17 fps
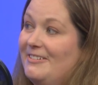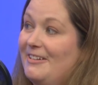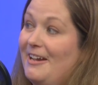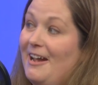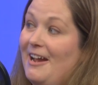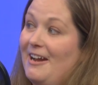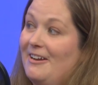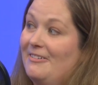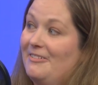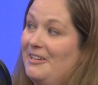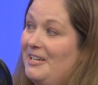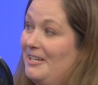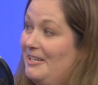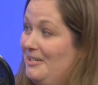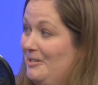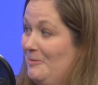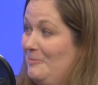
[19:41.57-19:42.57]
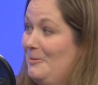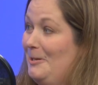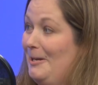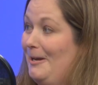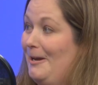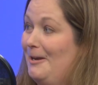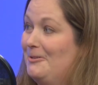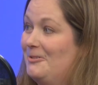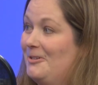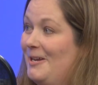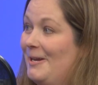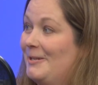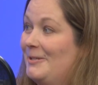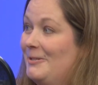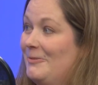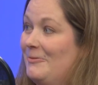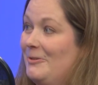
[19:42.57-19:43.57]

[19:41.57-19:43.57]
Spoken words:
to hire like an independent contractor.